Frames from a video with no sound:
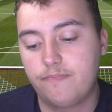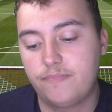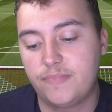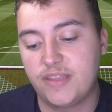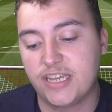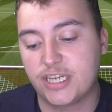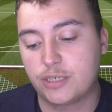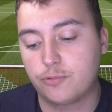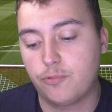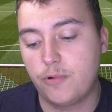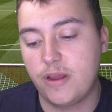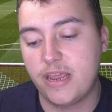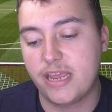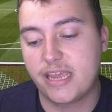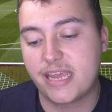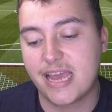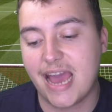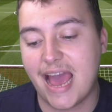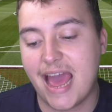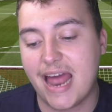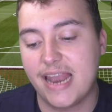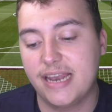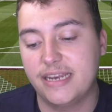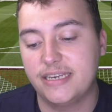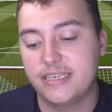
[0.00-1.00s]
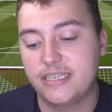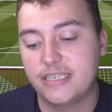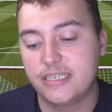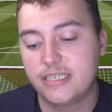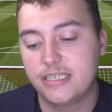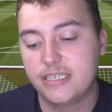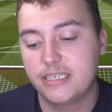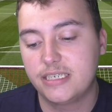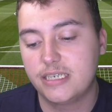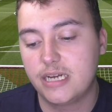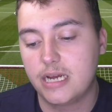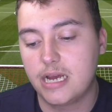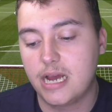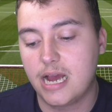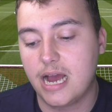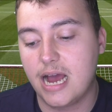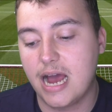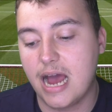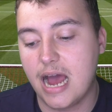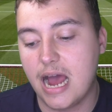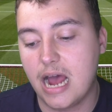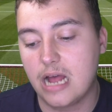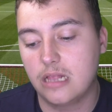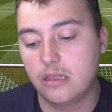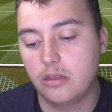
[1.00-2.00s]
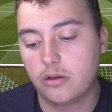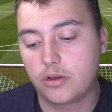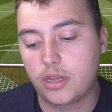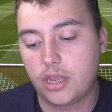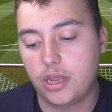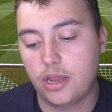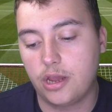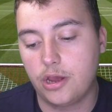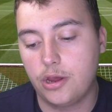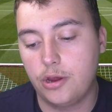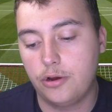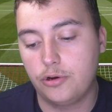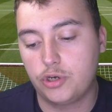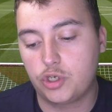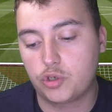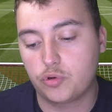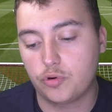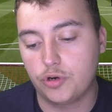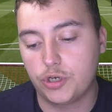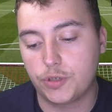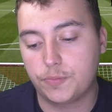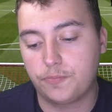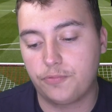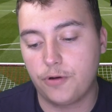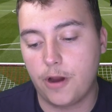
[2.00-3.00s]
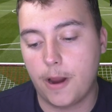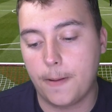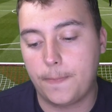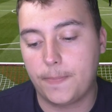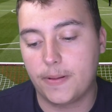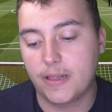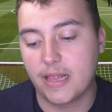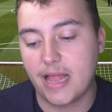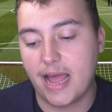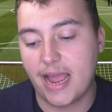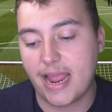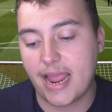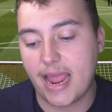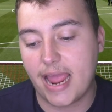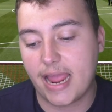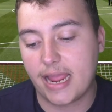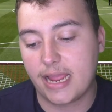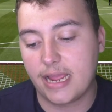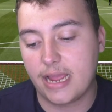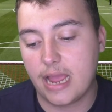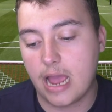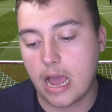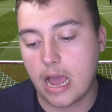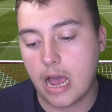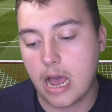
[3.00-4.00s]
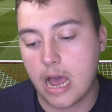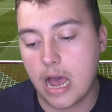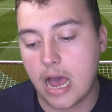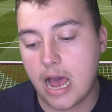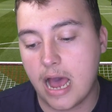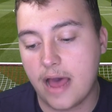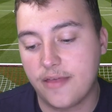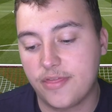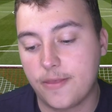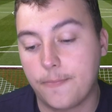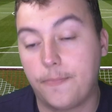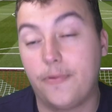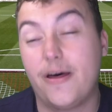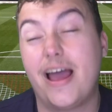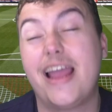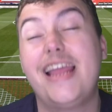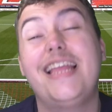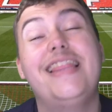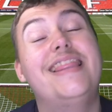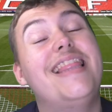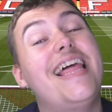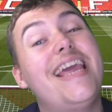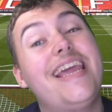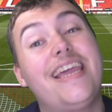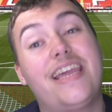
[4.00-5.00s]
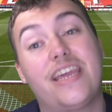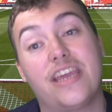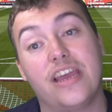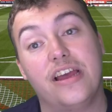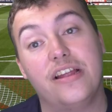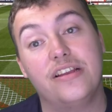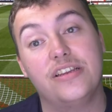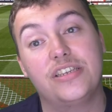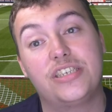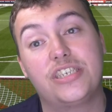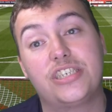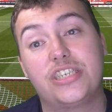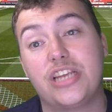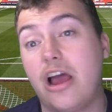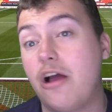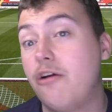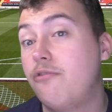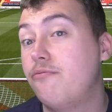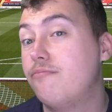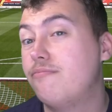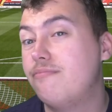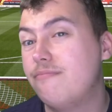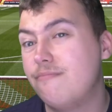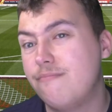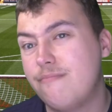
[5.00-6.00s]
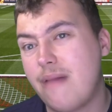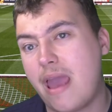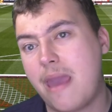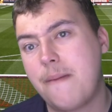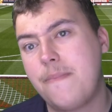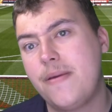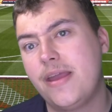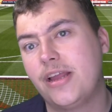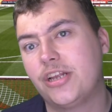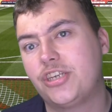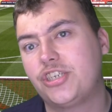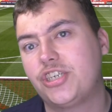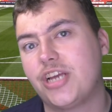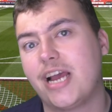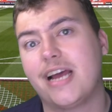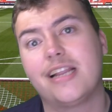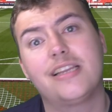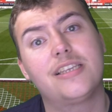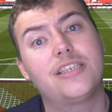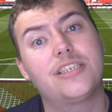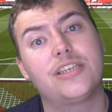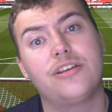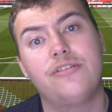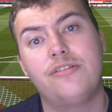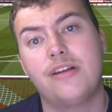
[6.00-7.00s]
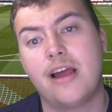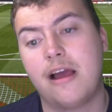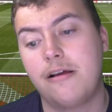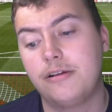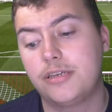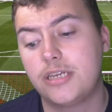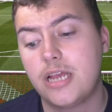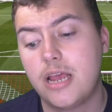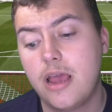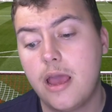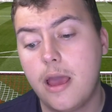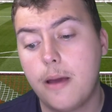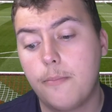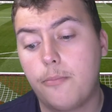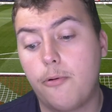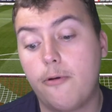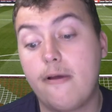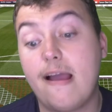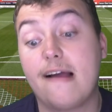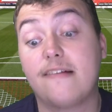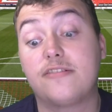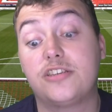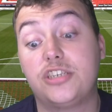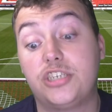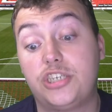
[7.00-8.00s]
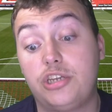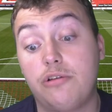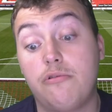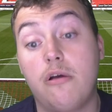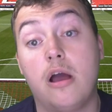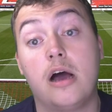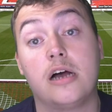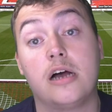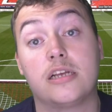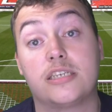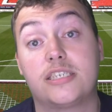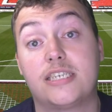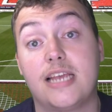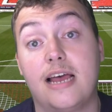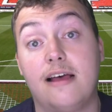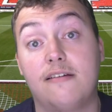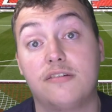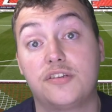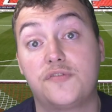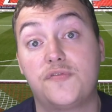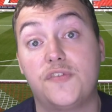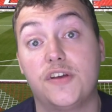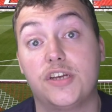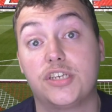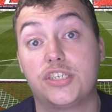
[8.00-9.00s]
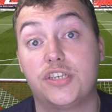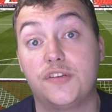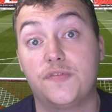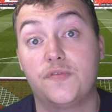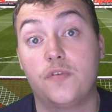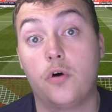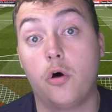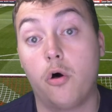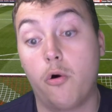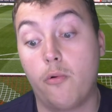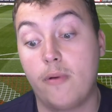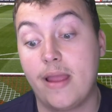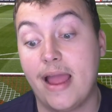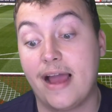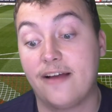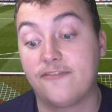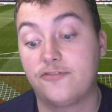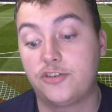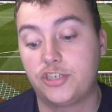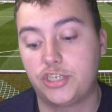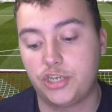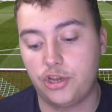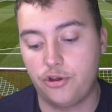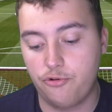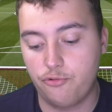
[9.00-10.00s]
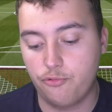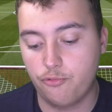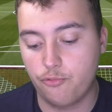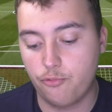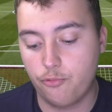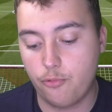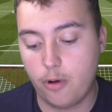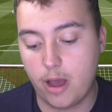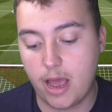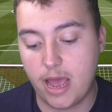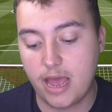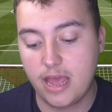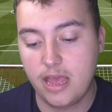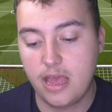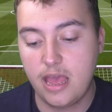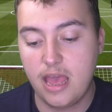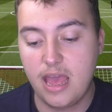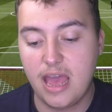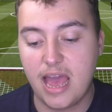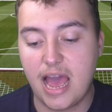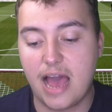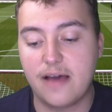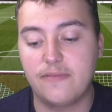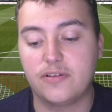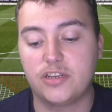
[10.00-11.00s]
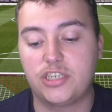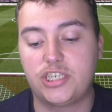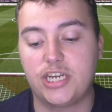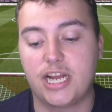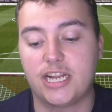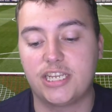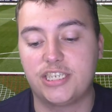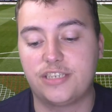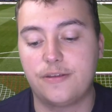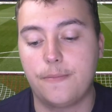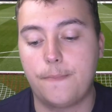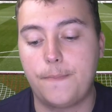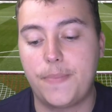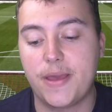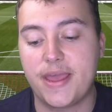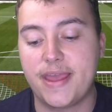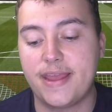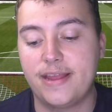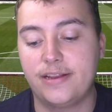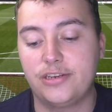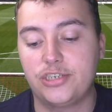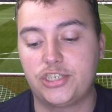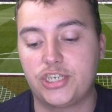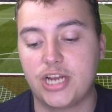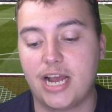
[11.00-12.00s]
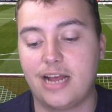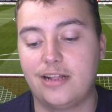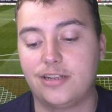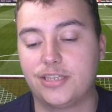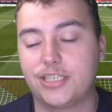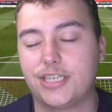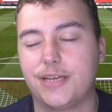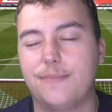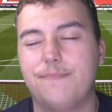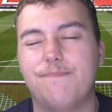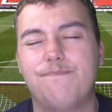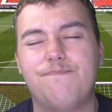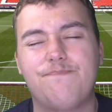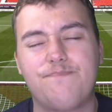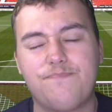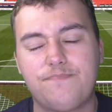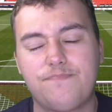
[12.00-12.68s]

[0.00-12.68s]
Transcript: this weekend, looking at who Shrewsbury are playing, they're playing Lincoln, so maybe a chance, who knows? But we have to do it ourselves, first of all. We have to have a chance of beating Charlton.